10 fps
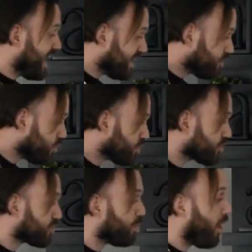into your
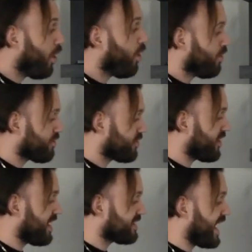small
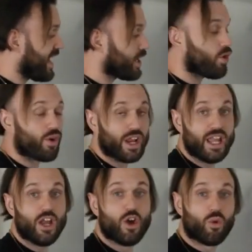oversized
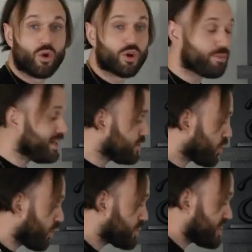category where it would be
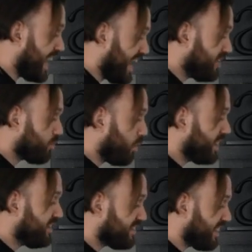charged
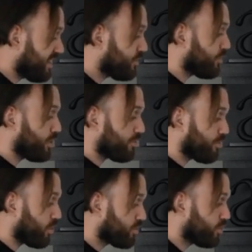826 for your
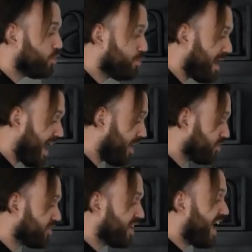first two
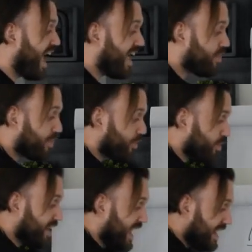pounds and
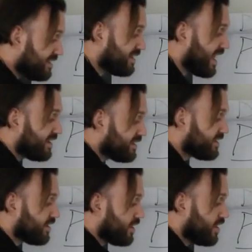38
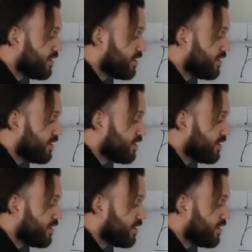cents